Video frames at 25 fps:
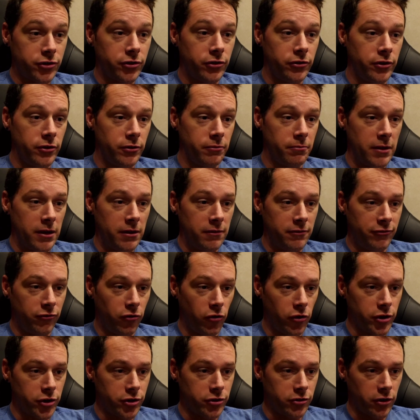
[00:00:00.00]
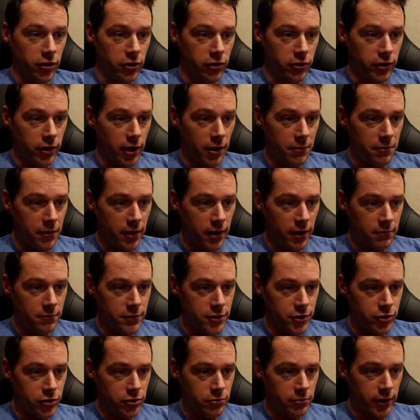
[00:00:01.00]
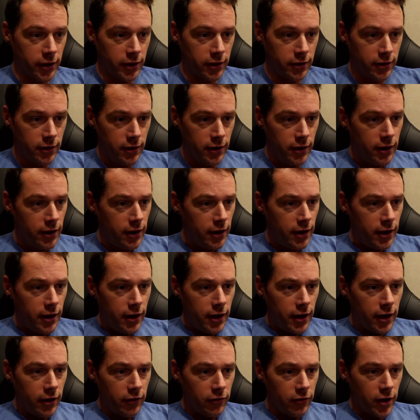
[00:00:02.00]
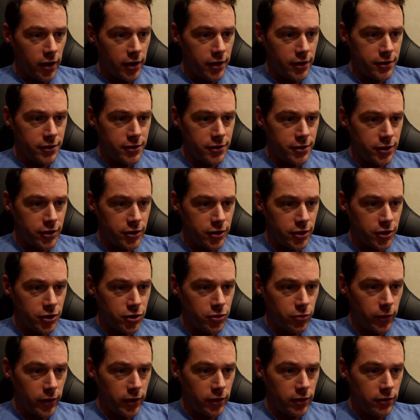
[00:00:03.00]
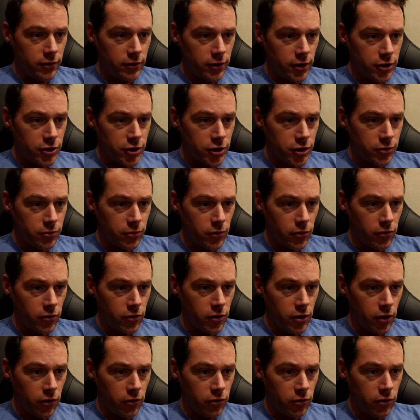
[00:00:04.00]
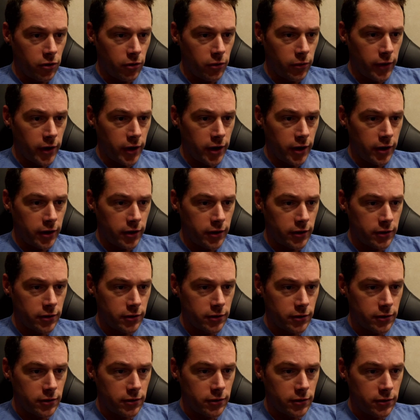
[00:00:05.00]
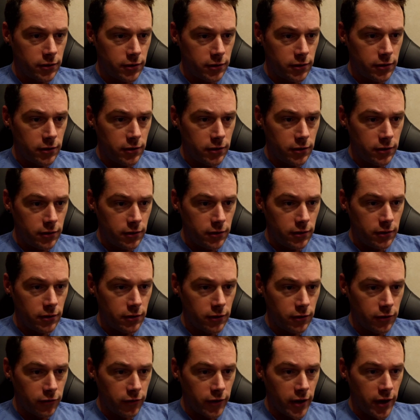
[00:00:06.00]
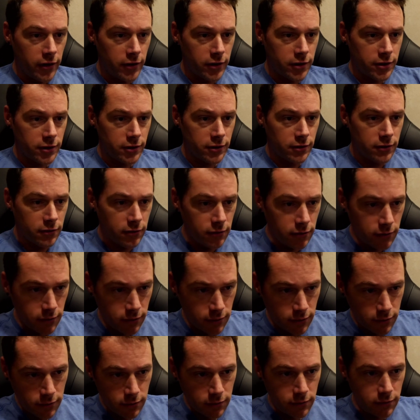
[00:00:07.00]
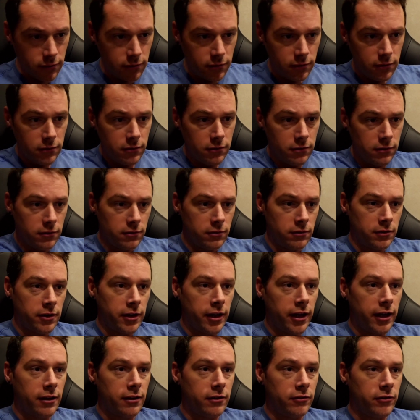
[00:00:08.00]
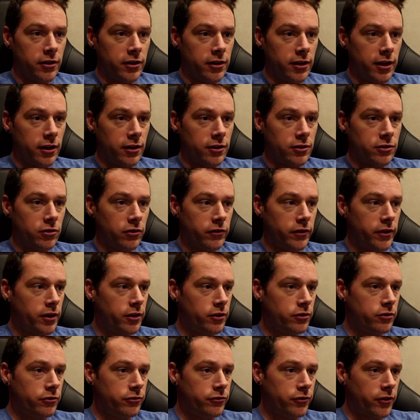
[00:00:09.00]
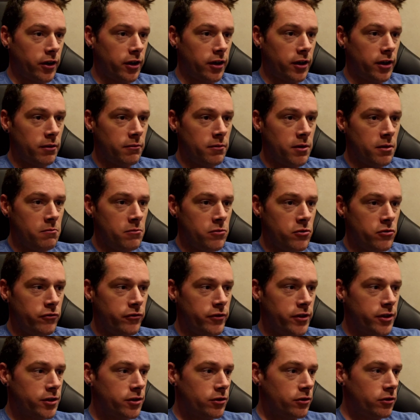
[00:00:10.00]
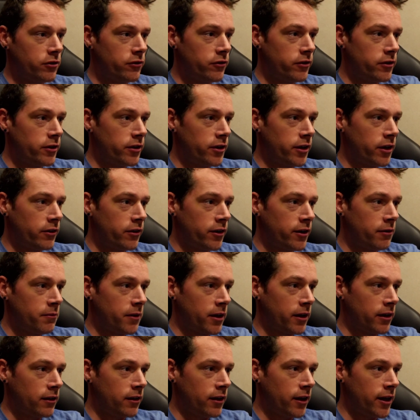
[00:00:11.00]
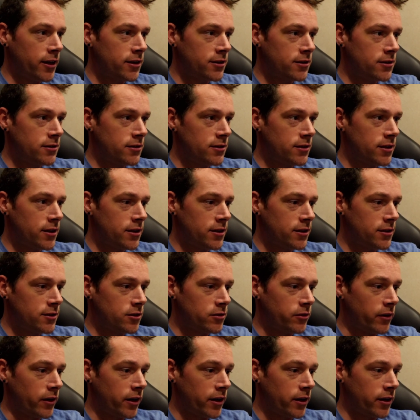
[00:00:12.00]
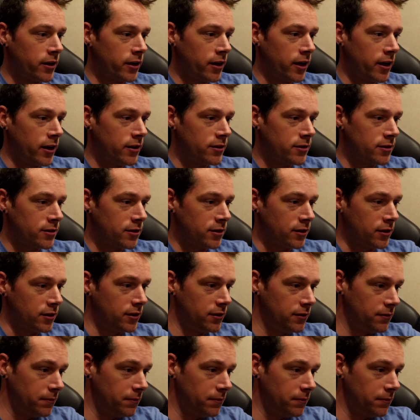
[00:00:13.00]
So you mean 4-stroke, I'm assuming. It runs, it just won't go nowhere. The rarest, I can't read that, it's over there too far. Let me move this over. I don't have my glasses on, so I can't see it.